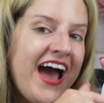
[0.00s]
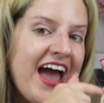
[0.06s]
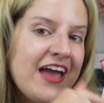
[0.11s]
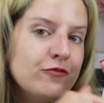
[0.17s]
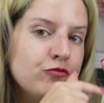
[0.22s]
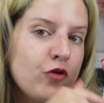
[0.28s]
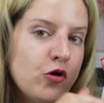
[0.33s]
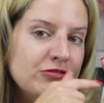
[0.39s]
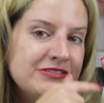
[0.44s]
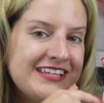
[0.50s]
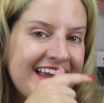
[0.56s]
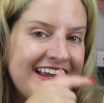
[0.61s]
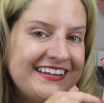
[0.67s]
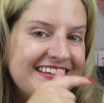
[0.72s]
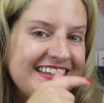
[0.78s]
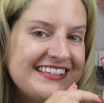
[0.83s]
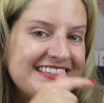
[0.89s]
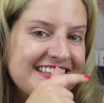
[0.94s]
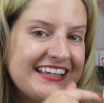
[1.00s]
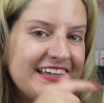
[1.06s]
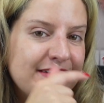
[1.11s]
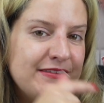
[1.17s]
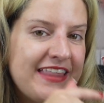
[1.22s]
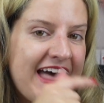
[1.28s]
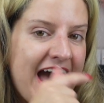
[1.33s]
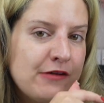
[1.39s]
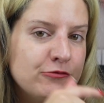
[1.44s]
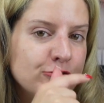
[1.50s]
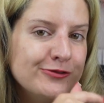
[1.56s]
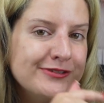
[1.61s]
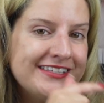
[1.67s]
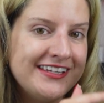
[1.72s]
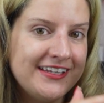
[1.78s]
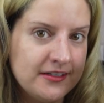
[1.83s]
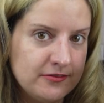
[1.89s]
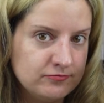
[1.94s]
I rotate this in that
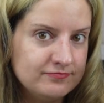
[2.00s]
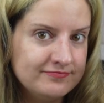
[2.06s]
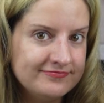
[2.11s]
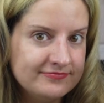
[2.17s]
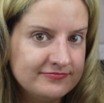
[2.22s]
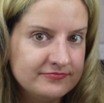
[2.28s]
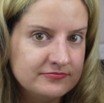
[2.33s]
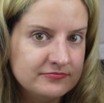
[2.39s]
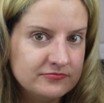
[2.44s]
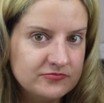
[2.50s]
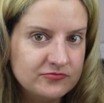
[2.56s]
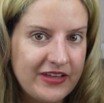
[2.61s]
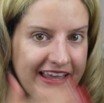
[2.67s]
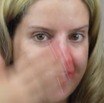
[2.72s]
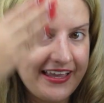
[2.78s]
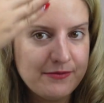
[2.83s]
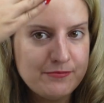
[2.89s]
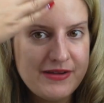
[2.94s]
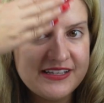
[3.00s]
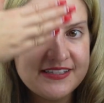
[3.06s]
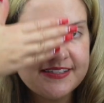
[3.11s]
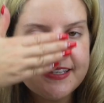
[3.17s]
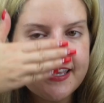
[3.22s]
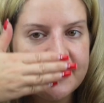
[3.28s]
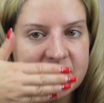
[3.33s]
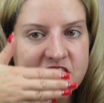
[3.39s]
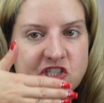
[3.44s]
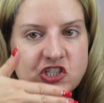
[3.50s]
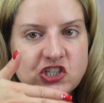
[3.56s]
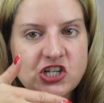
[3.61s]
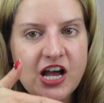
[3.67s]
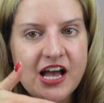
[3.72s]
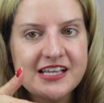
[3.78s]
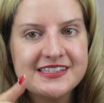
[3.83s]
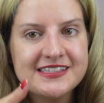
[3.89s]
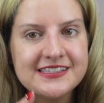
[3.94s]
routine. Like, my skin is
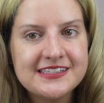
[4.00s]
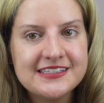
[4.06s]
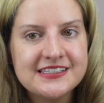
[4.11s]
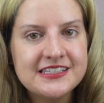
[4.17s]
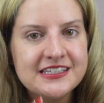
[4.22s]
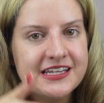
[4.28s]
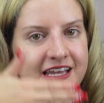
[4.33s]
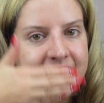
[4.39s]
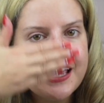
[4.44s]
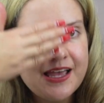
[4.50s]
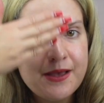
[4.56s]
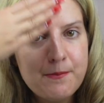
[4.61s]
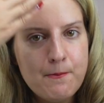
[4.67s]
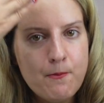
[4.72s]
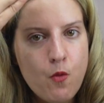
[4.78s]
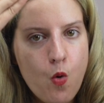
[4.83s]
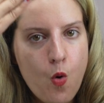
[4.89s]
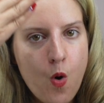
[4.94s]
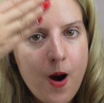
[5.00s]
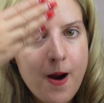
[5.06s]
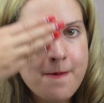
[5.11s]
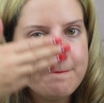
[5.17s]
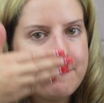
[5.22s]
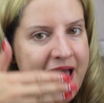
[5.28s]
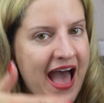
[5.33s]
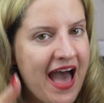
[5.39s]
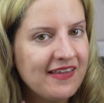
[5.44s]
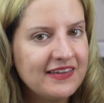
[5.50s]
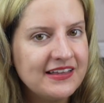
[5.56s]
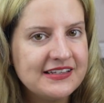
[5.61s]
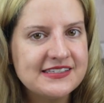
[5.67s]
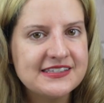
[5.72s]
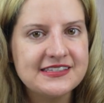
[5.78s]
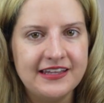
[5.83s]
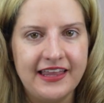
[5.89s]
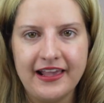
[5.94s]
just more
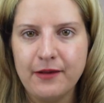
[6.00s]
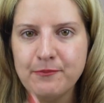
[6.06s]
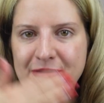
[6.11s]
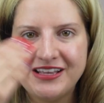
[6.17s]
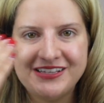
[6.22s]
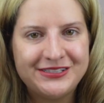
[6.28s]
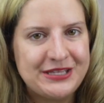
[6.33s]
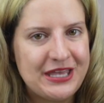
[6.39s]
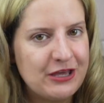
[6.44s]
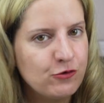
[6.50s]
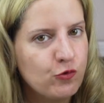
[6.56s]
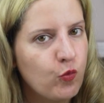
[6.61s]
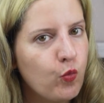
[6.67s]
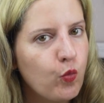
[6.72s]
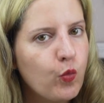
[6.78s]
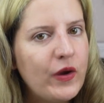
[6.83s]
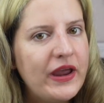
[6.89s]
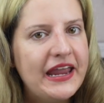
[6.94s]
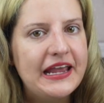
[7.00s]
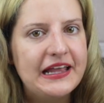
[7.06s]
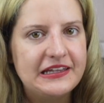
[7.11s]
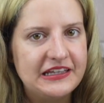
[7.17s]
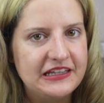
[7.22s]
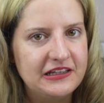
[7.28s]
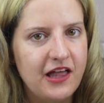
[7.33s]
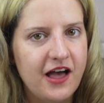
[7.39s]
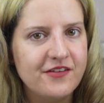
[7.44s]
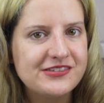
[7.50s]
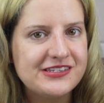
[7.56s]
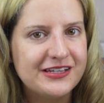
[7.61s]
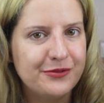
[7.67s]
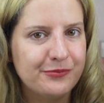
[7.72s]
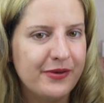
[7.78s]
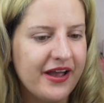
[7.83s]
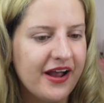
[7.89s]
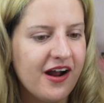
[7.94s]
balanced. Like, my skin really loves
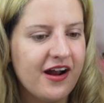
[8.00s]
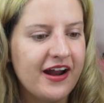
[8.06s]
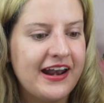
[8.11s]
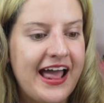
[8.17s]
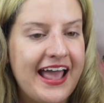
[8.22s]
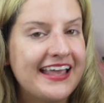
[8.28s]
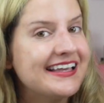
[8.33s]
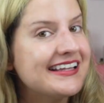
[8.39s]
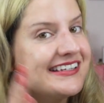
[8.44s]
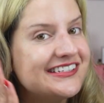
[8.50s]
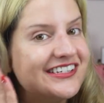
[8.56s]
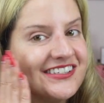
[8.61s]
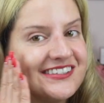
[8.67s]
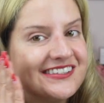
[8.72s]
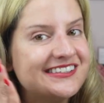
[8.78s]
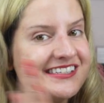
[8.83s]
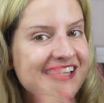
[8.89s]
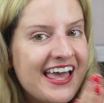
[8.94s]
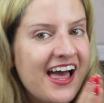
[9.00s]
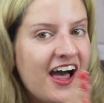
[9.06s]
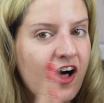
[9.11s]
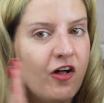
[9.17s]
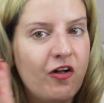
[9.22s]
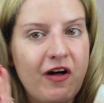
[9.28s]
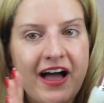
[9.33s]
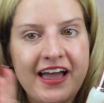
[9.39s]
La Mer, and I can just tell.